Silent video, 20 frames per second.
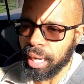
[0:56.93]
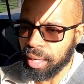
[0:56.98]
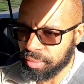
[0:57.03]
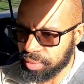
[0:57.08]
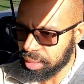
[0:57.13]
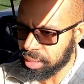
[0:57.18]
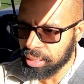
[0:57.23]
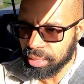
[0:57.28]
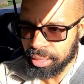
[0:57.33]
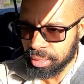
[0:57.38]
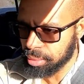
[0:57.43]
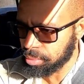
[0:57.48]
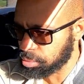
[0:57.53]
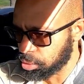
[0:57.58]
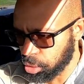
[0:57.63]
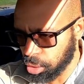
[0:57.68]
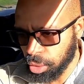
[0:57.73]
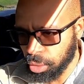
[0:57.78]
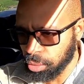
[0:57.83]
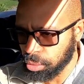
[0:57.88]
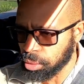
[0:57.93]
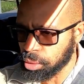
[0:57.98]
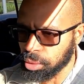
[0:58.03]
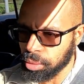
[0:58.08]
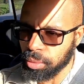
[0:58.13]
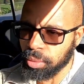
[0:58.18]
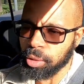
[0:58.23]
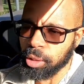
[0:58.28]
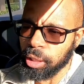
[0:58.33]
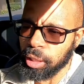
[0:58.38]
Obviously, you know,
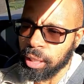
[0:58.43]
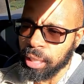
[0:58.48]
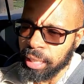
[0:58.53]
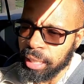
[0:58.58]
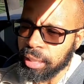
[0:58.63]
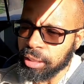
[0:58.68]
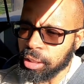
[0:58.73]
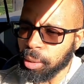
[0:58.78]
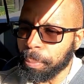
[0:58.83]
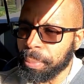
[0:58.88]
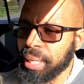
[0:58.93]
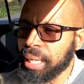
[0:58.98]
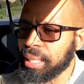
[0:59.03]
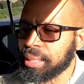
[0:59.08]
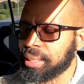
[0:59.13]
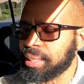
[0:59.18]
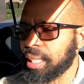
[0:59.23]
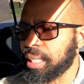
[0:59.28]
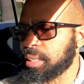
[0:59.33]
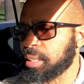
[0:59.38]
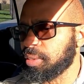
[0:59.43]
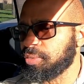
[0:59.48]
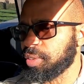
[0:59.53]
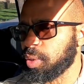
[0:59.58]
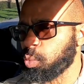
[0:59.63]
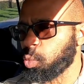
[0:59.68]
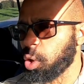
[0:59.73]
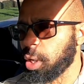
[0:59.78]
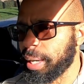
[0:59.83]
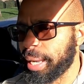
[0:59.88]
it's a bit excessive
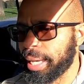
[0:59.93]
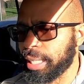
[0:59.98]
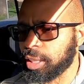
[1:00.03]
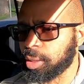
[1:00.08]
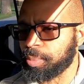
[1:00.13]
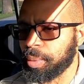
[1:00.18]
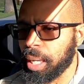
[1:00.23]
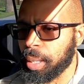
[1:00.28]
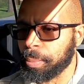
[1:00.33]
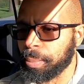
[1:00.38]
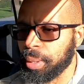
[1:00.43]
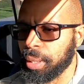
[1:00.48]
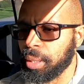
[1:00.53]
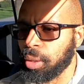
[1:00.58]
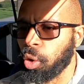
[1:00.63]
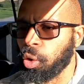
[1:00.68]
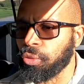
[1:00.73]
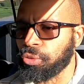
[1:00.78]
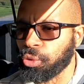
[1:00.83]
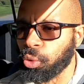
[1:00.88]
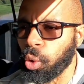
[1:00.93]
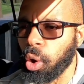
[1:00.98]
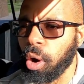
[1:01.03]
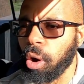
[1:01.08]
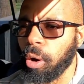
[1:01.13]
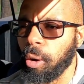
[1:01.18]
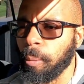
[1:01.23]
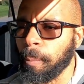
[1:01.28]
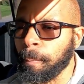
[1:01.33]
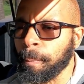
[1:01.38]
in one aspect, but
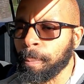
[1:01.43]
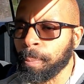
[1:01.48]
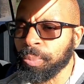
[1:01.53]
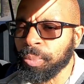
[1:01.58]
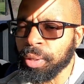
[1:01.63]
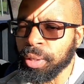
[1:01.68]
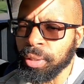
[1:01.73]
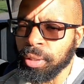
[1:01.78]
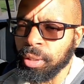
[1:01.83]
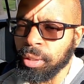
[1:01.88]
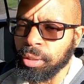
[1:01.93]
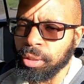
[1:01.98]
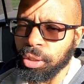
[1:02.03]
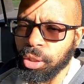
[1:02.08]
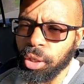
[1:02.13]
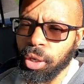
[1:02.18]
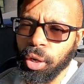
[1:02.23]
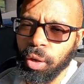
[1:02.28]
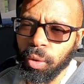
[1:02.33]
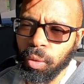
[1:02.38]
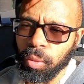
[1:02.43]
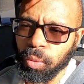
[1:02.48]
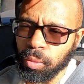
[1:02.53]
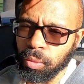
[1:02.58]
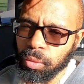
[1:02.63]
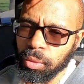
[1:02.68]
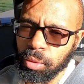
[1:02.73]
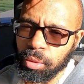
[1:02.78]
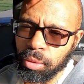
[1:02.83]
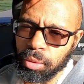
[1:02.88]
overall, you know,
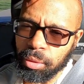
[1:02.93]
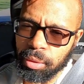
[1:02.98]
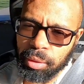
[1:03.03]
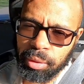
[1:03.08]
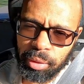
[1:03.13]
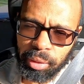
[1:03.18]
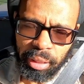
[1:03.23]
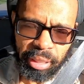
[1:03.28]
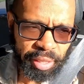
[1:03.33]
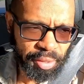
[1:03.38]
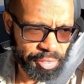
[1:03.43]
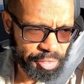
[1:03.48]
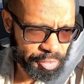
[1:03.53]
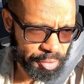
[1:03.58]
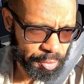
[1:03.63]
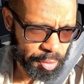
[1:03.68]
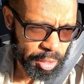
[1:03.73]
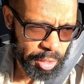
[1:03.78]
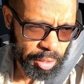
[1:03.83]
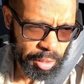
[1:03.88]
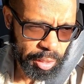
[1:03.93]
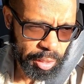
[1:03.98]
length